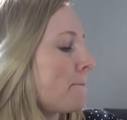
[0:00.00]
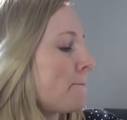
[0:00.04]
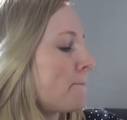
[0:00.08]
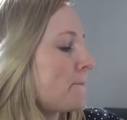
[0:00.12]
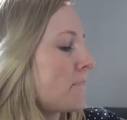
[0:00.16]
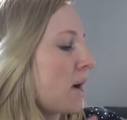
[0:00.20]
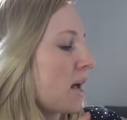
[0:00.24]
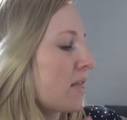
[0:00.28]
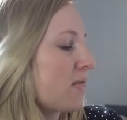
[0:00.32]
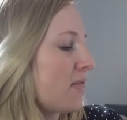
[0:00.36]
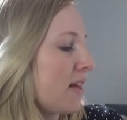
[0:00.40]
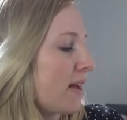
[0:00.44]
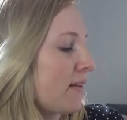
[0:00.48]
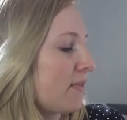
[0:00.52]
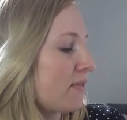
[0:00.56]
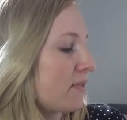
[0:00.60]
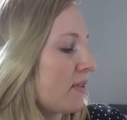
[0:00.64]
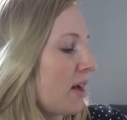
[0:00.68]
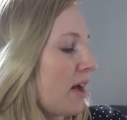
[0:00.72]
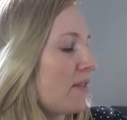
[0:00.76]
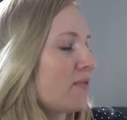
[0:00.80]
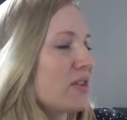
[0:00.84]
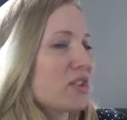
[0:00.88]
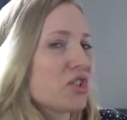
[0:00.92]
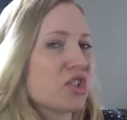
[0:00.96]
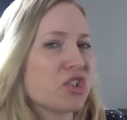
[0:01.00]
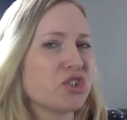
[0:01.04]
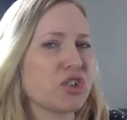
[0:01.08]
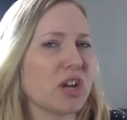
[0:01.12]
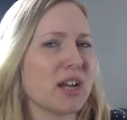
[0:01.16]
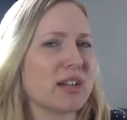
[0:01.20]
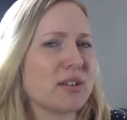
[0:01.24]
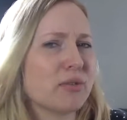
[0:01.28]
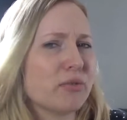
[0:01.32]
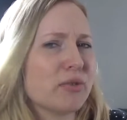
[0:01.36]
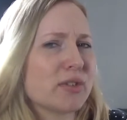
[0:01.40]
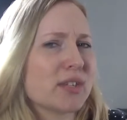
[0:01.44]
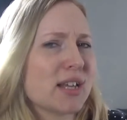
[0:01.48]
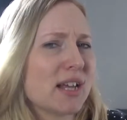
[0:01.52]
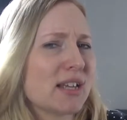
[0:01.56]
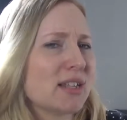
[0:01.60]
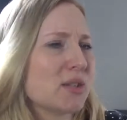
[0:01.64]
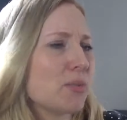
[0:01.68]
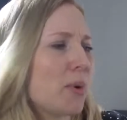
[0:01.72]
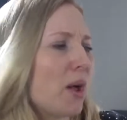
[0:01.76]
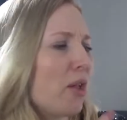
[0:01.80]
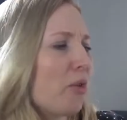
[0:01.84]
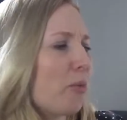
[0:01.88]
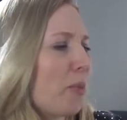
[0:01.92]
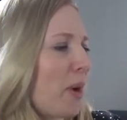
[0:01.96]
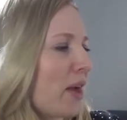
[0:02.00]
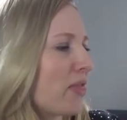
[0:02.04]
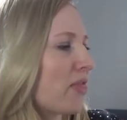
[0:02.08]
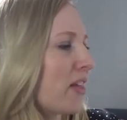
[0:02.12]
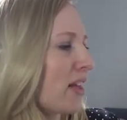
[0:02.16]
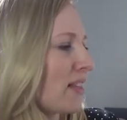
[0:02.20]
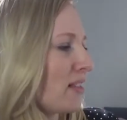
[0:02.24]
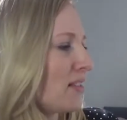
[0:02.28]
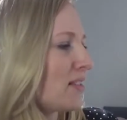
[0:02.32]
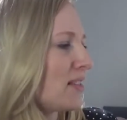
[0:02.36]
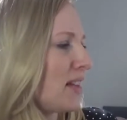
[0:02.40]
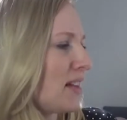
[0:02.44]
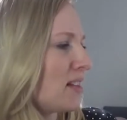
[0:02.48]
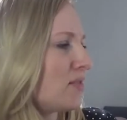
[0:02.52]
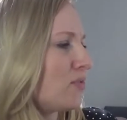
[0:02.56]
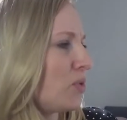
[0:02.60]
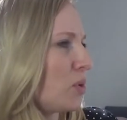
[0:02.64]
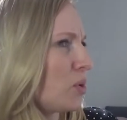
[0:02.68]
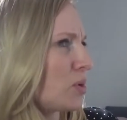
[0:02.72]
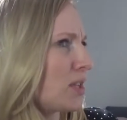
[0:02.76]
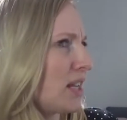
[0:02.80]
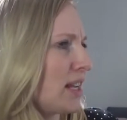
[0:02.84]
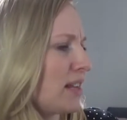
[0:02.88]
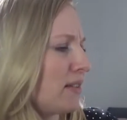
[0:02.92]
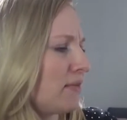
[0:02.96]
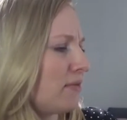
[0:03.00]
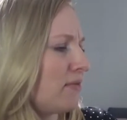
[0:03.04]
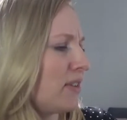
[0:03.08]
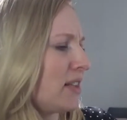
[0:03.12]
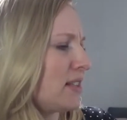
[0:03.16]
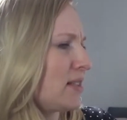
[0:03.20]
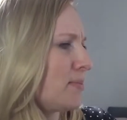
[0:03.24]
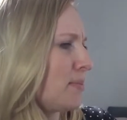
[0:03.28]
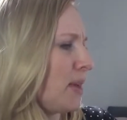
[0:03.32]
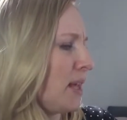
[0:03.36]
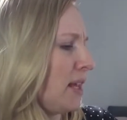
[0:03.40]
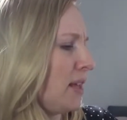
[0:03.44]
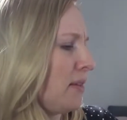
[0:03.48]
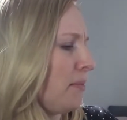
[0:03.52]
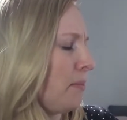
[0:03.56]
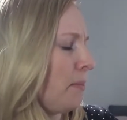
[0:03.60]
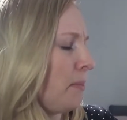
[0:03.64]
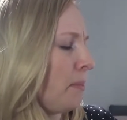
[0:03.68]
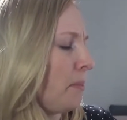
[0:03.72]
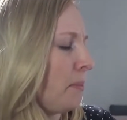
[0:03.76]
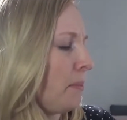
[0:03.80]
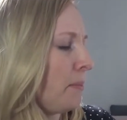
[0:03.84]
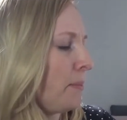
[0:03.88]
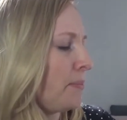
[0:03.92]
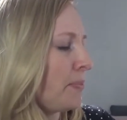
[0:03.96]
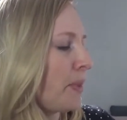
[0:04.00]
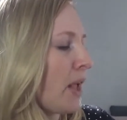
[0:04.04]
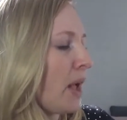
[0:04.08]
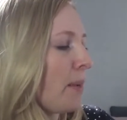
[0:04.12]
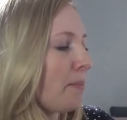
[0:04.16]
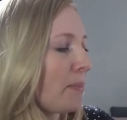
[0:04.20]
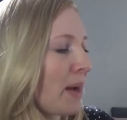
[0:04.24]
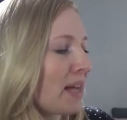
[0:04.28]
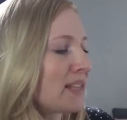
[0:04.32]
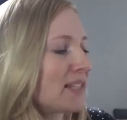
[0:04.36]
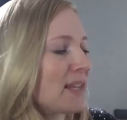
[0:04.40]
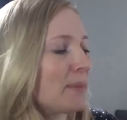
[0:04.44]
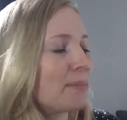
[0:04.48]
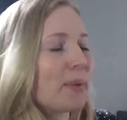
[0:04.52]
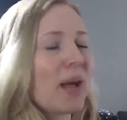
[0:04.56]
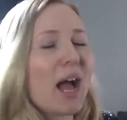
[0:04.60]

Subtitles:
I think, I haven't actually tried on the size 12, but I think the size 14 fits me better.